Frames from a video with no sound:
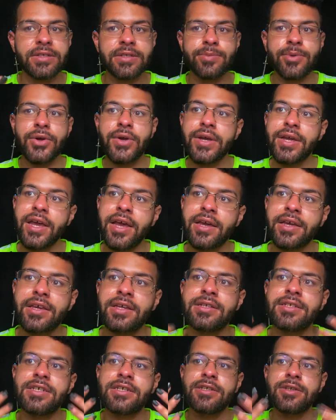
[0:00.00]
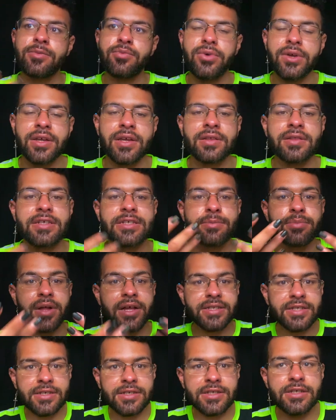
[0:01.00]
Spirit can't continue bringing these
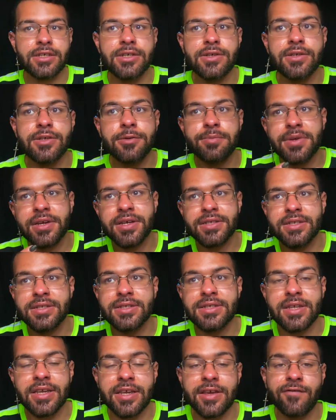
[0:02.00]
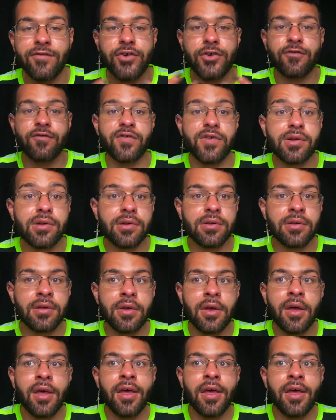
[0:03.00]
blessings to you because it's like if you're full,